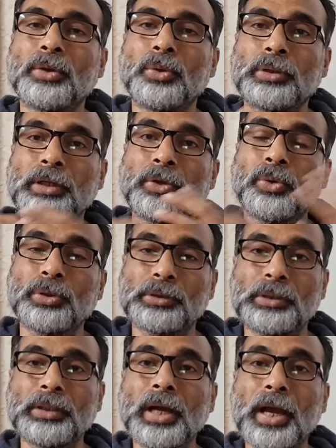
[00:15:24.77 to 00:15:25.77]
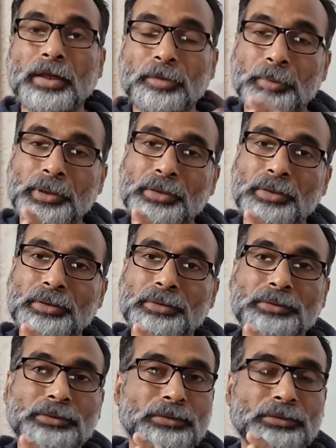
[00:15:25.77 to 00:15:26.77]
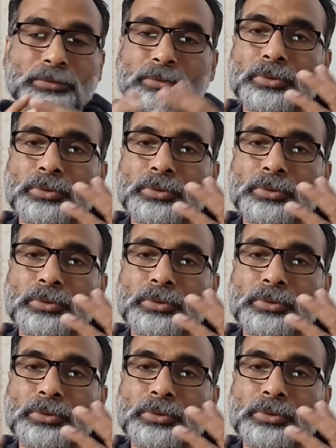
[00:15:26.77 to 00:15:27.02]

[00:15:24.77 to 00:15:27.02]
okay, or the animators.